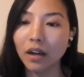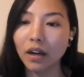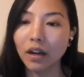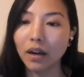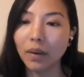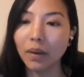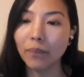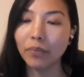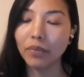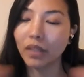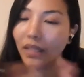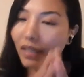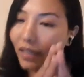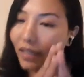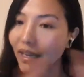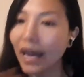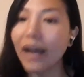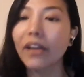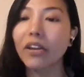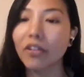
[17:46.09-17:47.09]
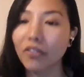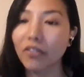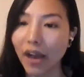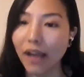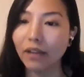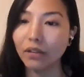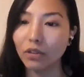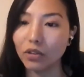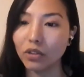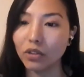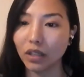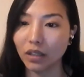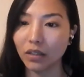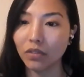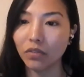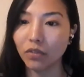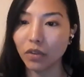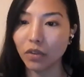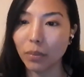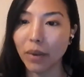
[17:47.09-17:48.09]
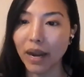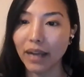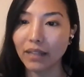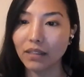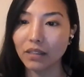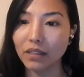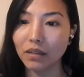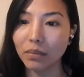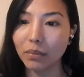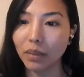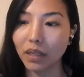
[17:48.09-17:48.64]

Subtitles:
the entire value chain for brands,